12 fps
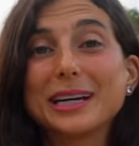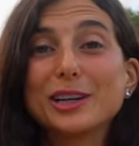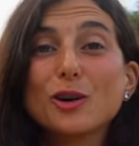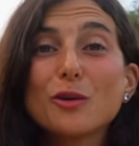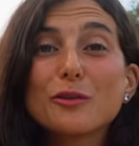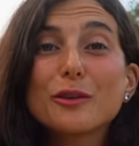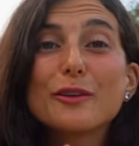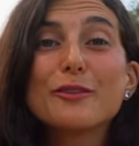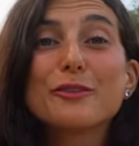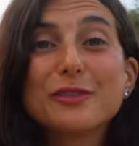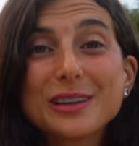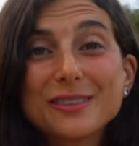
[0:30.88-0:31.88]
in over
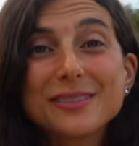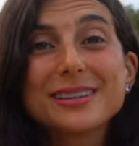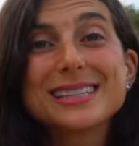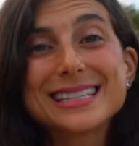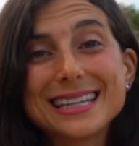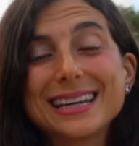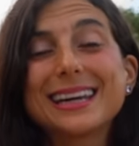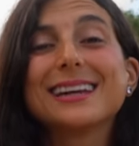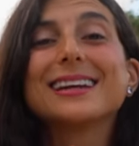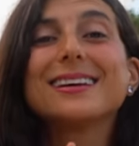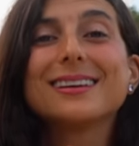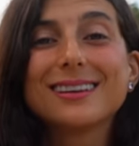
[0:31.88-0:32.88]

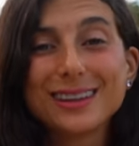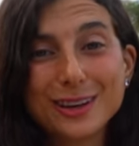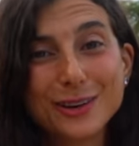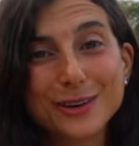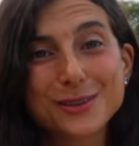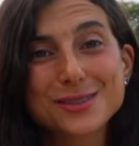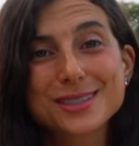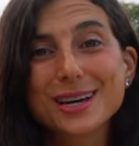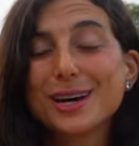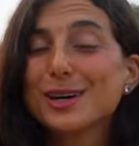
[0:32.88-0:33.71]
15 years,